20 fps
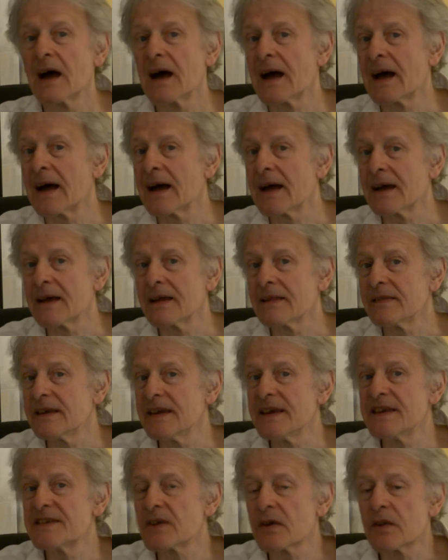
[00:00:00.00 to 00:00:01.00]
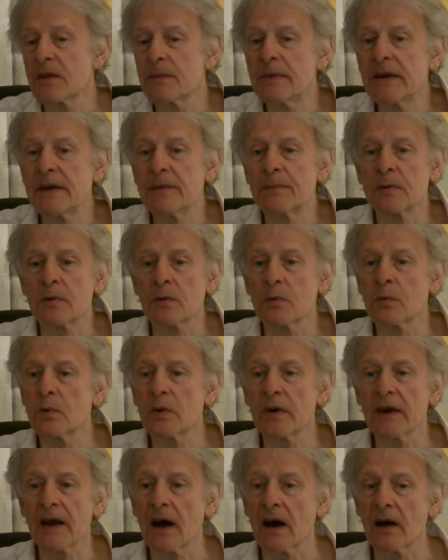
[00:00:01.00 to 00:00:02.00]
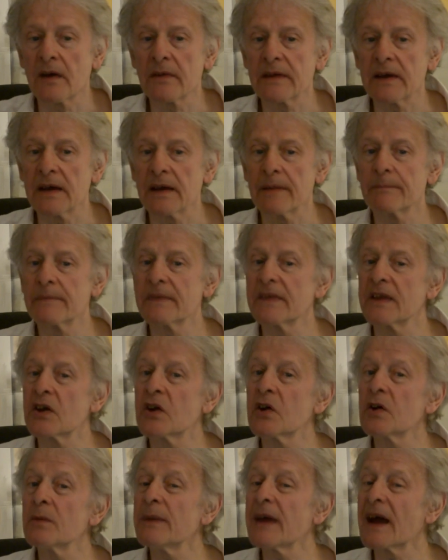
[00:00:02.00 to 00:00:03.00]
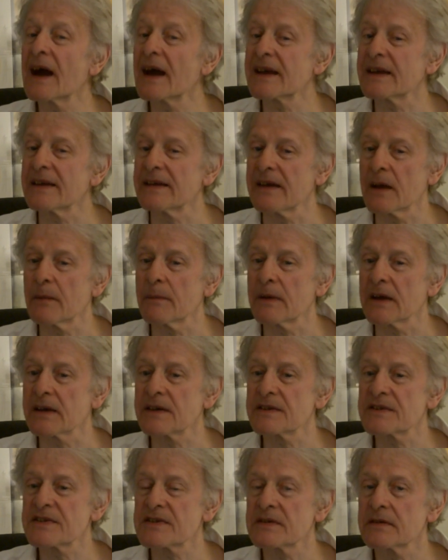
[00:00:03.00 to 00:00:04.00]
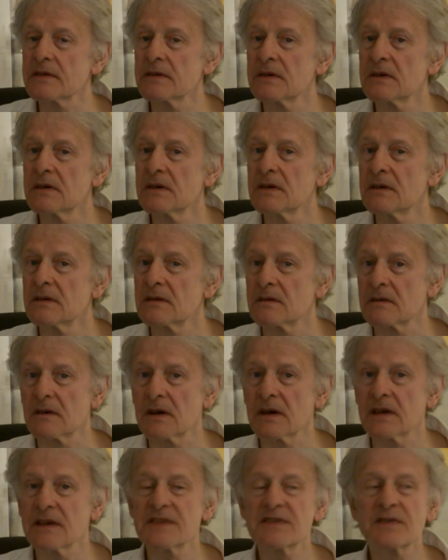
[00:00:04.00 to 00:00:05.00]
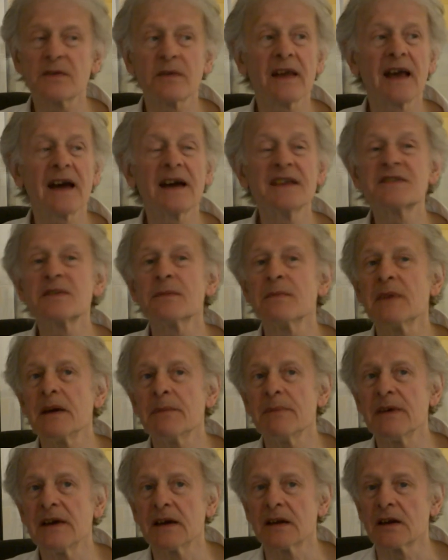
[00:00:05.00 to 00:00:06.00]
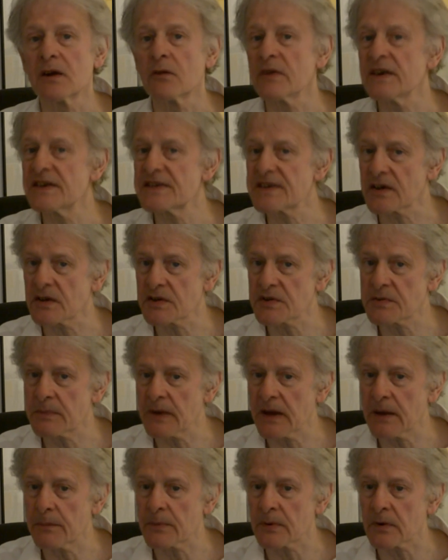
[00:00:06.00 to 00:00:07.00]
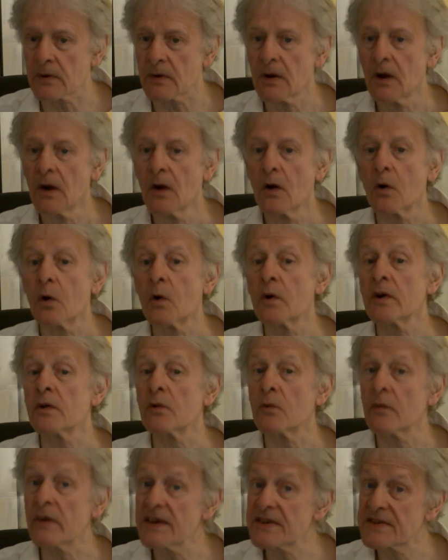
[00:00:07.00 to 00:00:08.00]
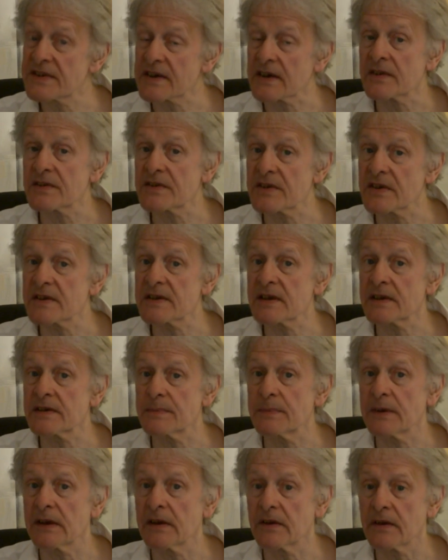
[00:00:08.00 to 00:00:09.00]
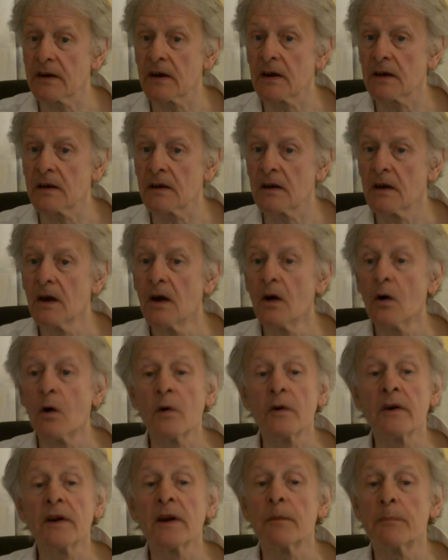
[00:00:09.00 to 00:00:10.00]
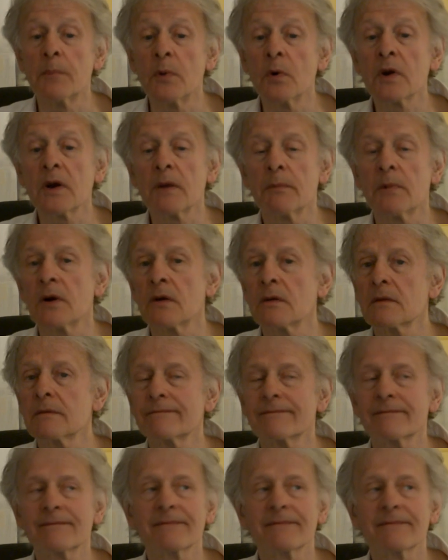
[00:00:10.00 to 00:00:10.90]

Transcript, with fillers: And these other people, what are they? They could be academics, right? So the answer may be in a research paper or in research that has been done or in a book about.